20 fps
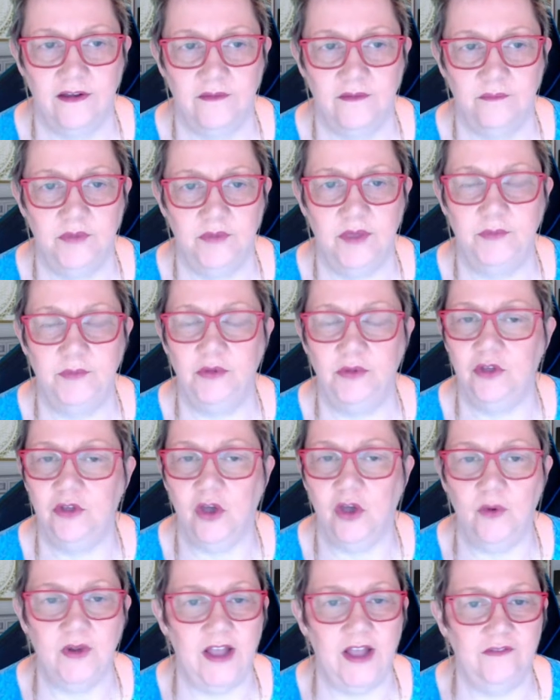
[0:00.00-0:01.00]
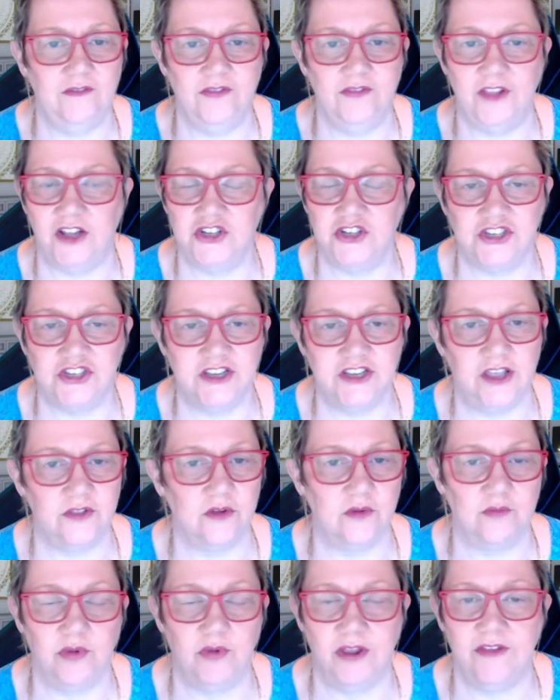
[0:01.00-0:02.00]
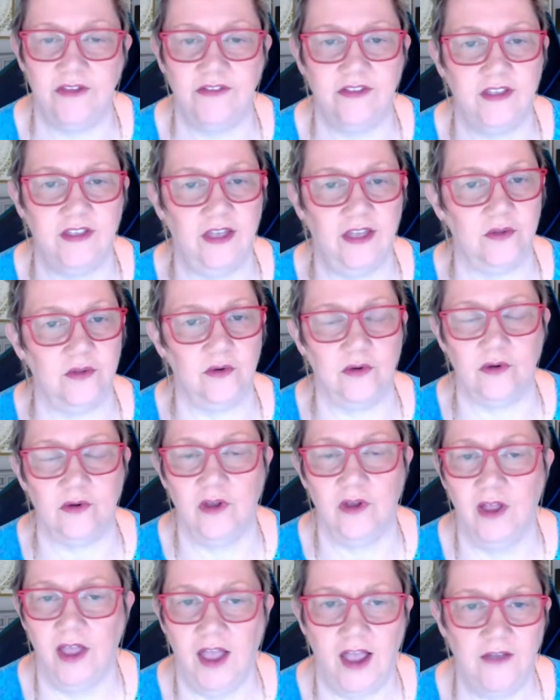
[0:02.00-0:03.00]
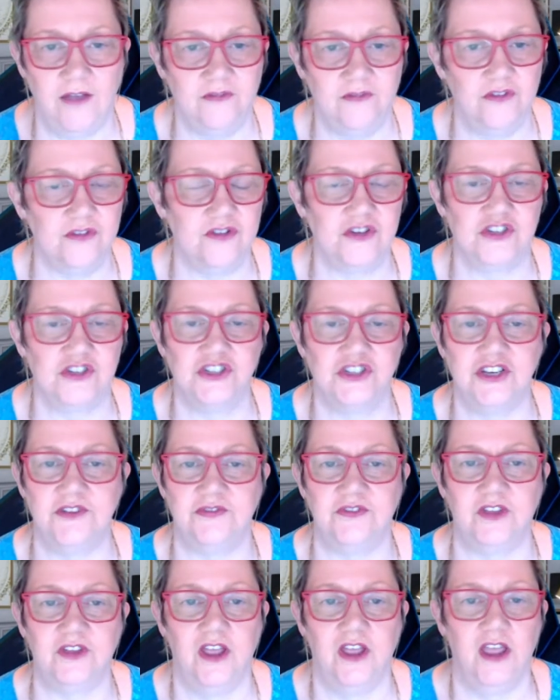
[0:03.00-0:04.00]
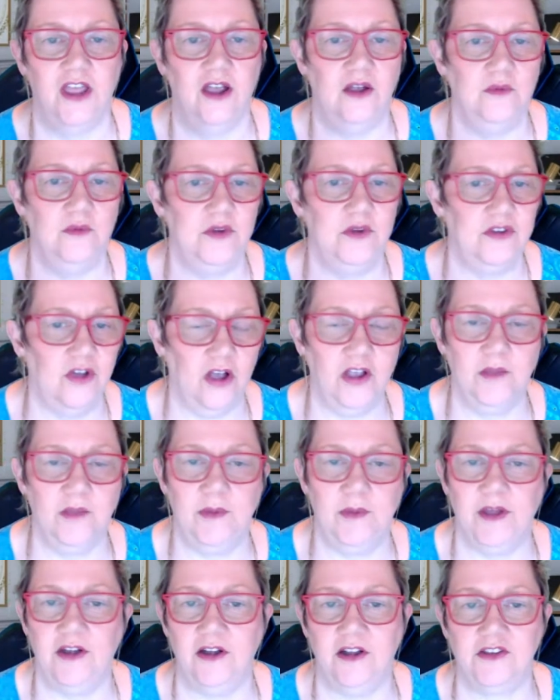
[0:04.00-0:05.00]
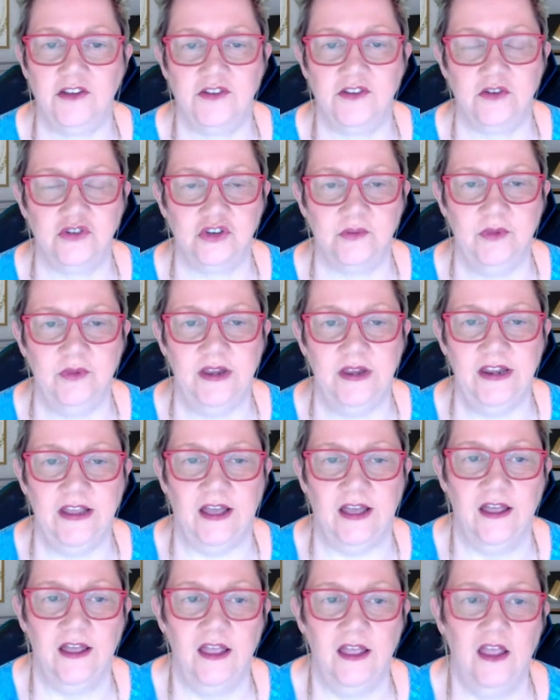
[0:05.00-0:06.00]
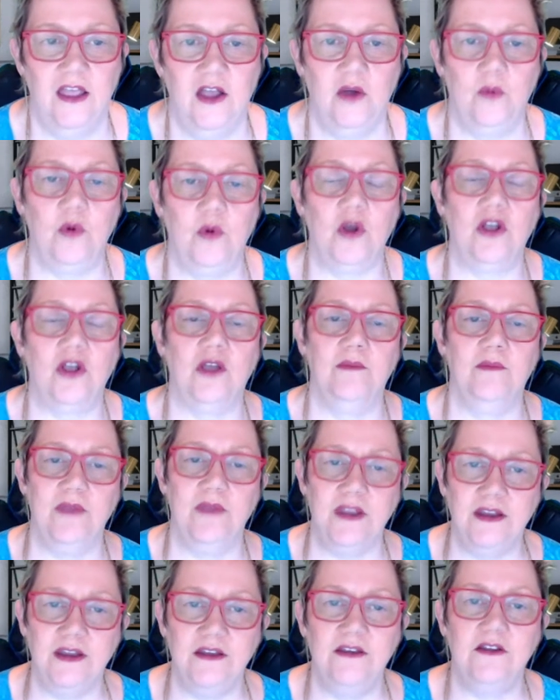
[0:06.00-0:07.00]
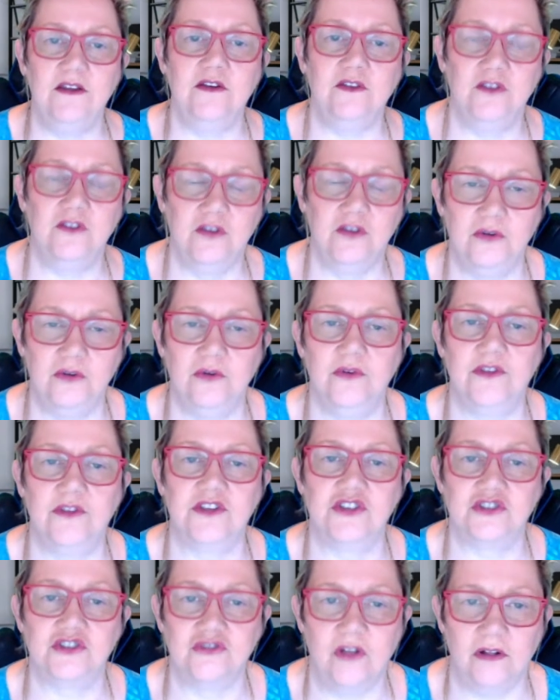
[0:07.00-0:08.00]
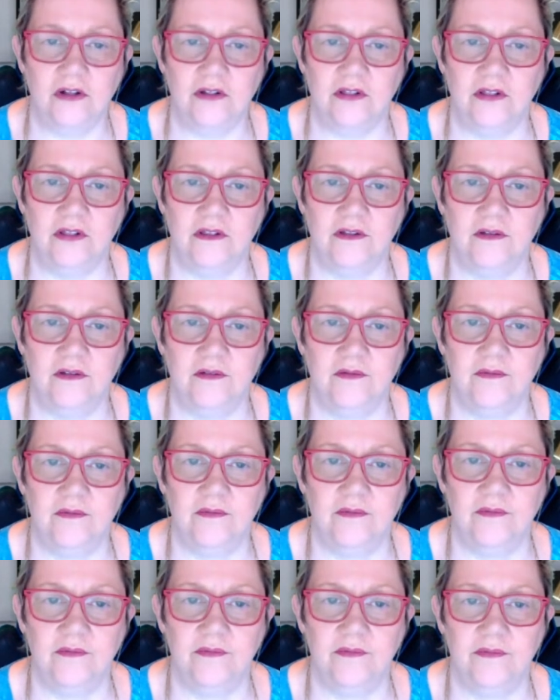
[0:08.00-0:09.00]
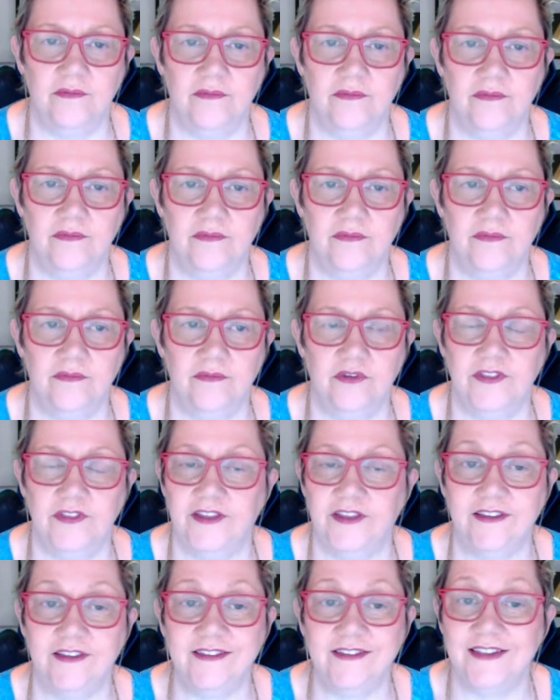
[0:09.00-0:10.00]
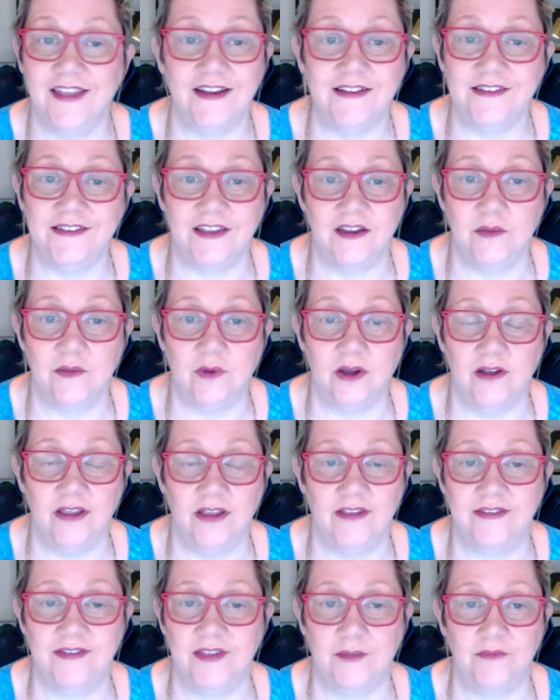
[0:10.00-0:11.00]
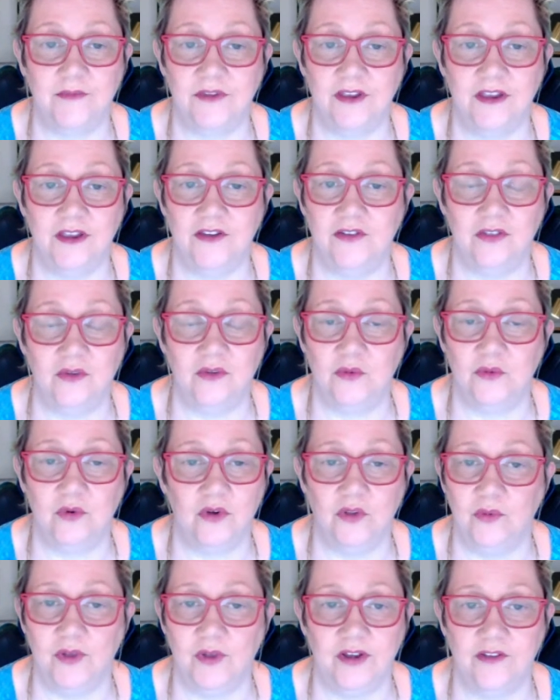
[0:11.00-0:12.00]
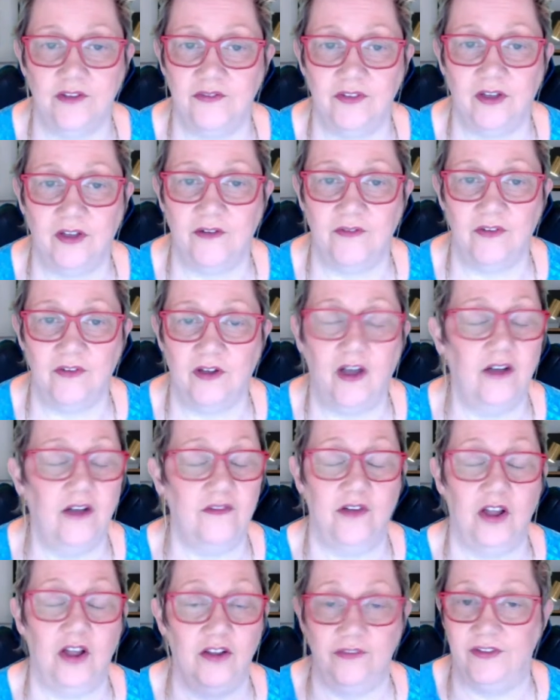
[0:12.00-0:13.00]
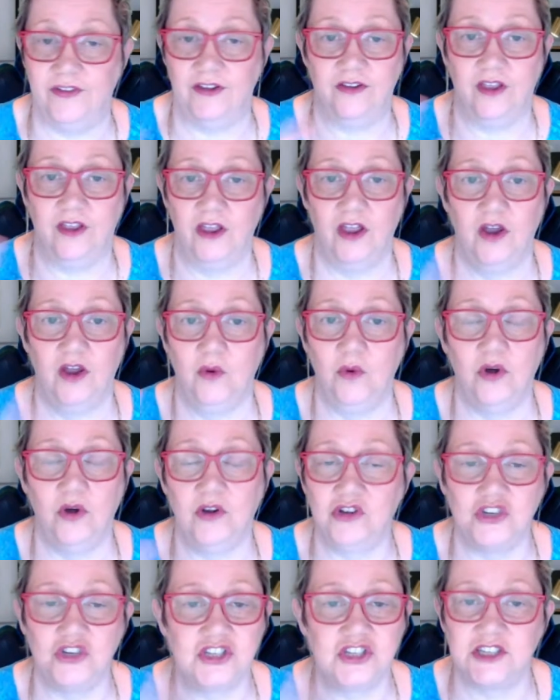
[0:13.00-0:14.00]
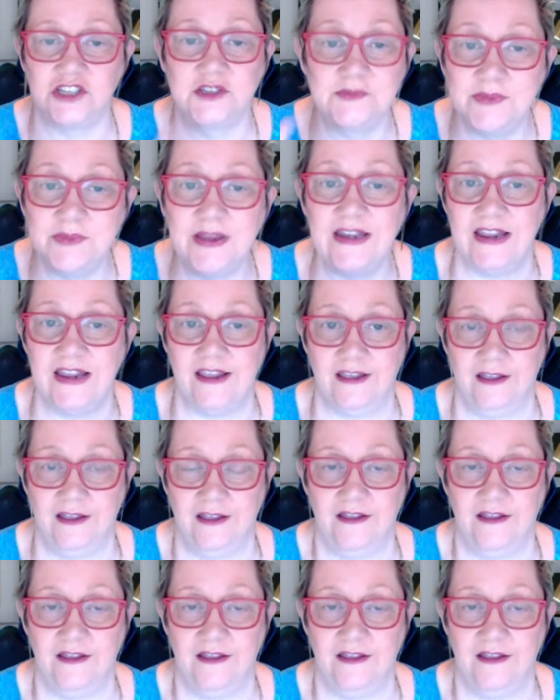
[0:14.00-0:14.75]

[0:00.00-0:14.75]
People go and have lunch together or breaks together or after their shift, and we talk about it on social media. We're committed to the struggle. Well, that doesn't get us anywhere except into the whirlwind of all of it. We're just spinning.